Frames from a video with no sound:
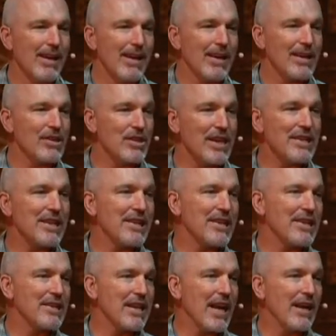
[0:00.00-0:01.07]
Jesus is
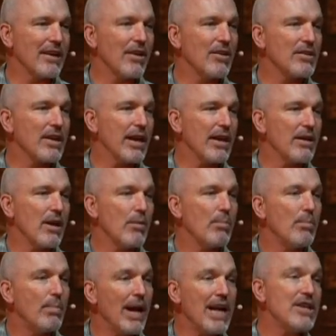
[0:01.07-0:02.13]
saying there's a
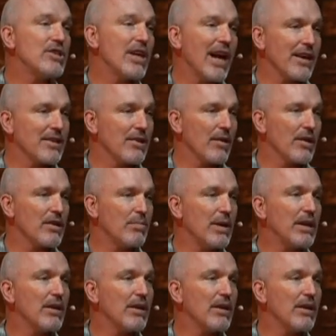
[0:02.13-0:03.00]
paycheck, so to speak.